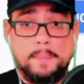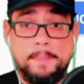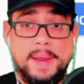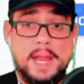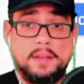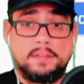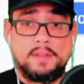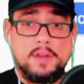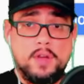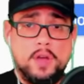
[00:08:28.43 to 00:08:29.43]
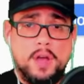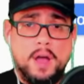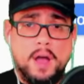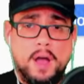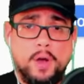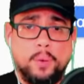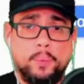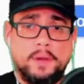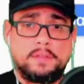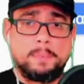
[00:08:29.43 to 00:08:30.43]
base,
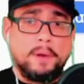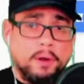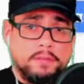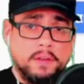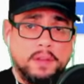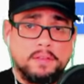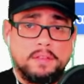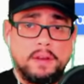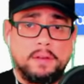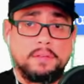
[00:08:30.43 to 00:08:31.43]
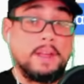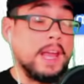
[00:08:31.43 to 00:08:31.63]
which Persia considers